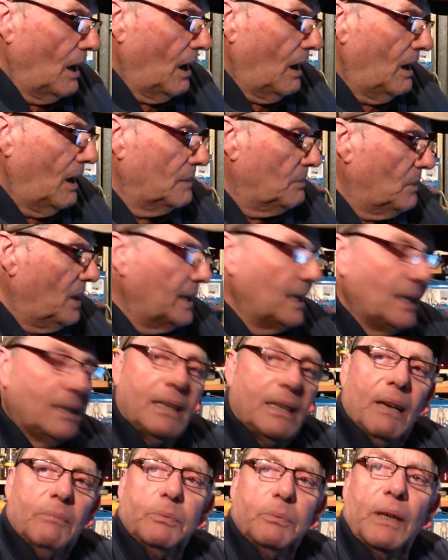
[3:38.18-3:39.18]
I might
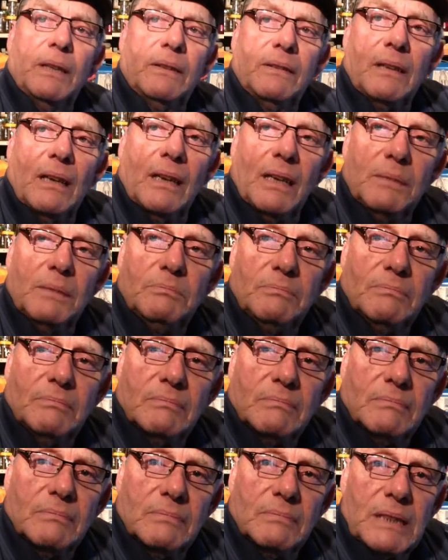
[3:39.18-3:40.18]
end up with
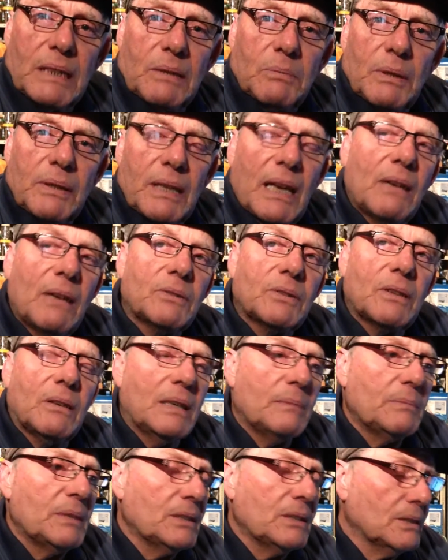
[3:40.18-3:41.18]

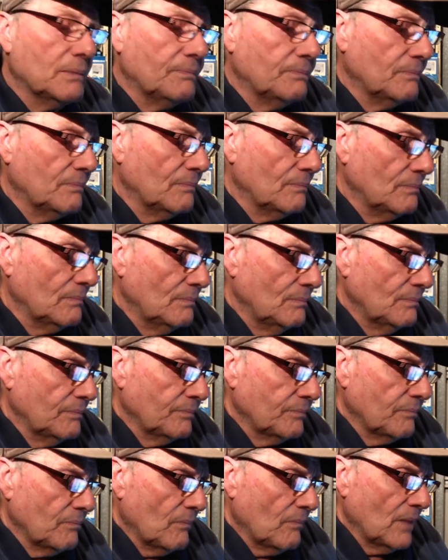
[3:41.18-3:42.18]
Alzheimer's
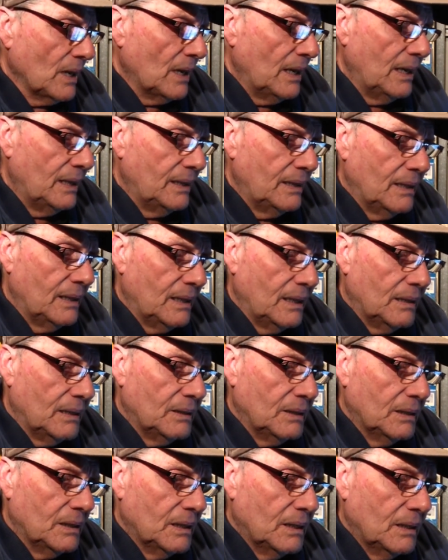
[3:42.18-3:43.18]
and
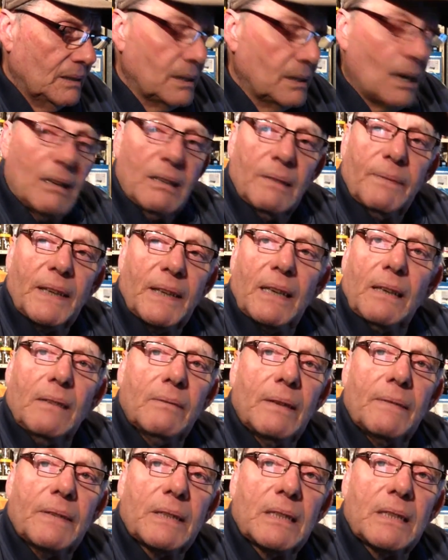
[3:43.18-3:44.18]
totally forget
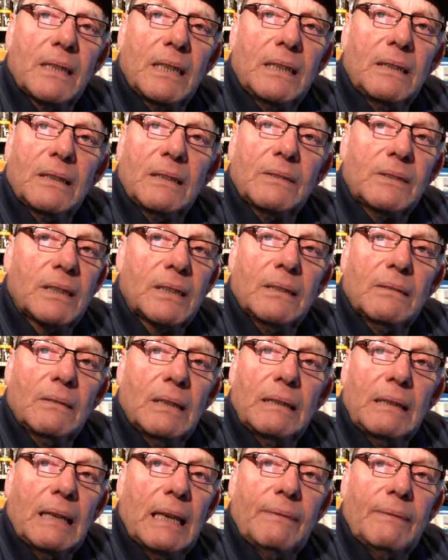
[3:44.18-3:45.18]
I've ever seen it and seen
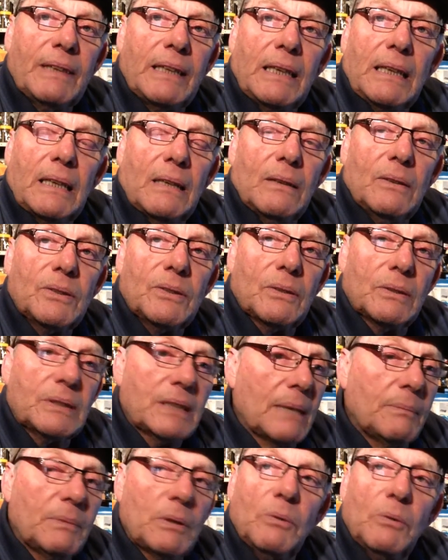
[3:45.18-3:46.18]
and everything else, or
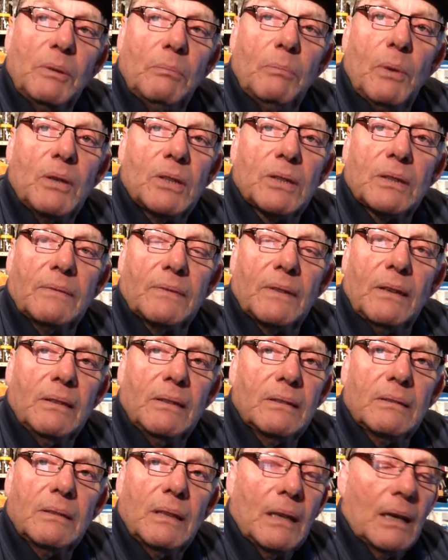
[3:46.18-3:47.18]
seen all the books I've
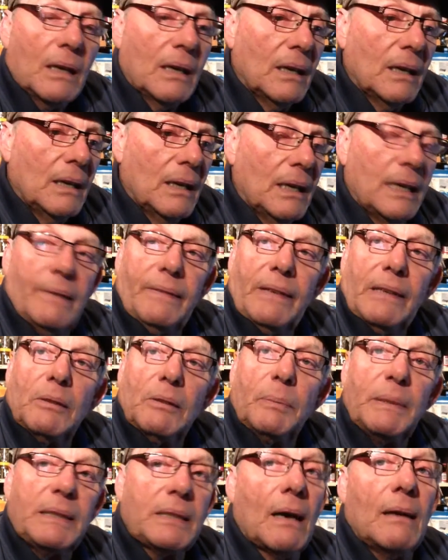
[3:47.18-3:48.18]
gotten. But everything
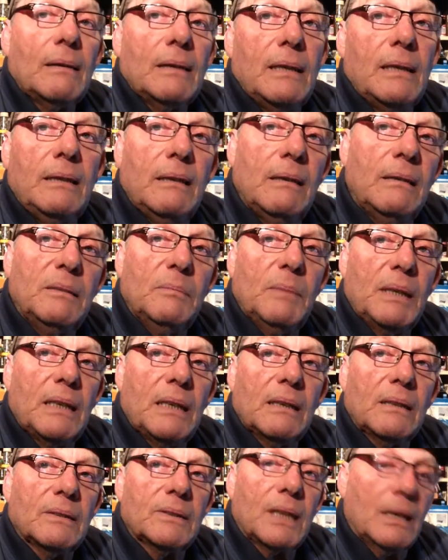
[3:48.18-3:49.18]
will be totally new to me,
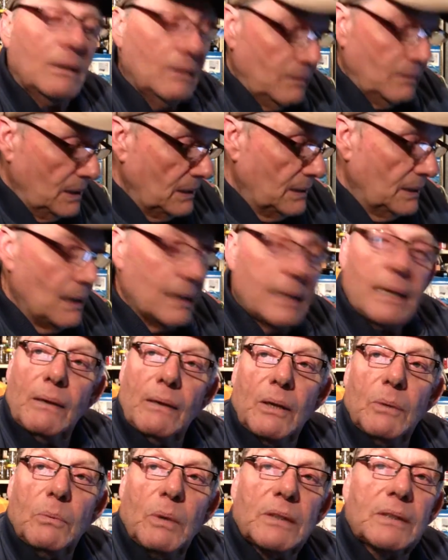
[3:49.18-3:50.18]
and I'll say, well, yeah, okay,
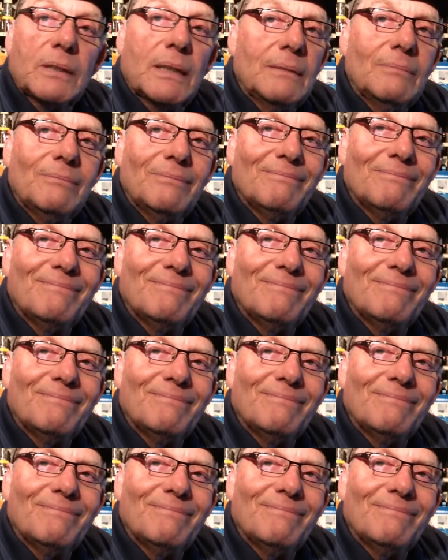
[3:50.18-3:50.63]
I'll watch that.